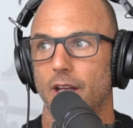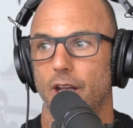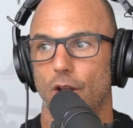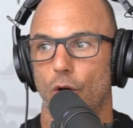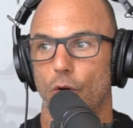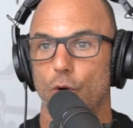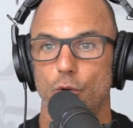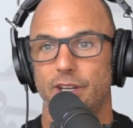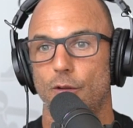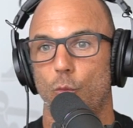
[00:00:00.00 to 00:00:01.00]
You know, who
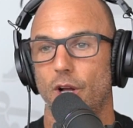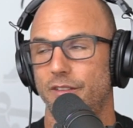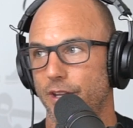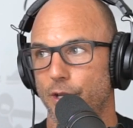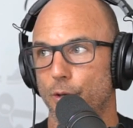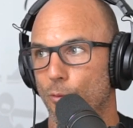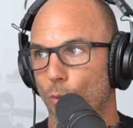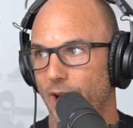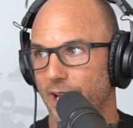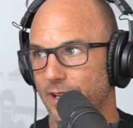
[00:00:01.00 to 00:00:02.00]
did what to you
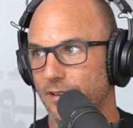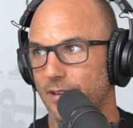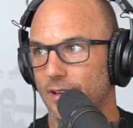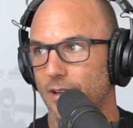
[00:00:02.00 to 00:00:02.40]
when,